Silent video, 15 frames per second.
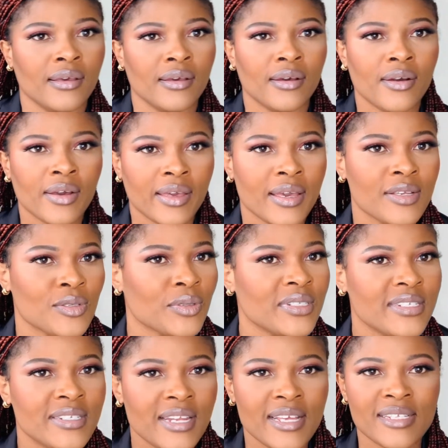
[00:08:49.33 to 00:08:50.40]
Okay, so the
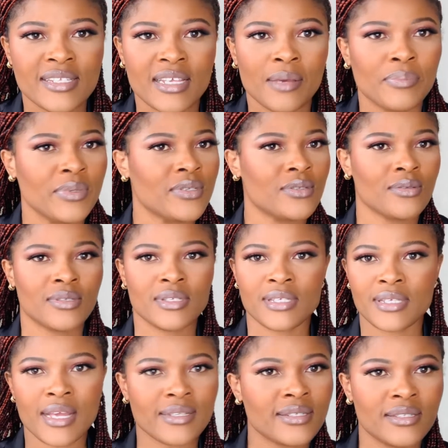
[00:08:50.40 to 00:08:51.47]
next step is to
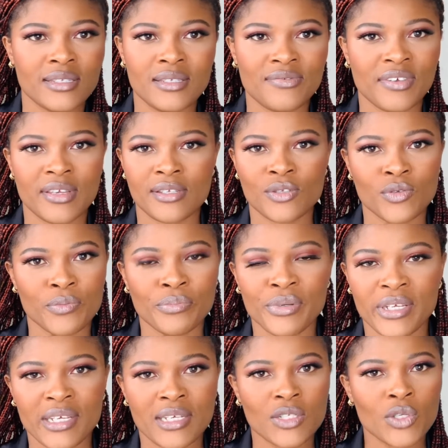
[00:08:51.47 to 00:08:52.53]
set this face to bring it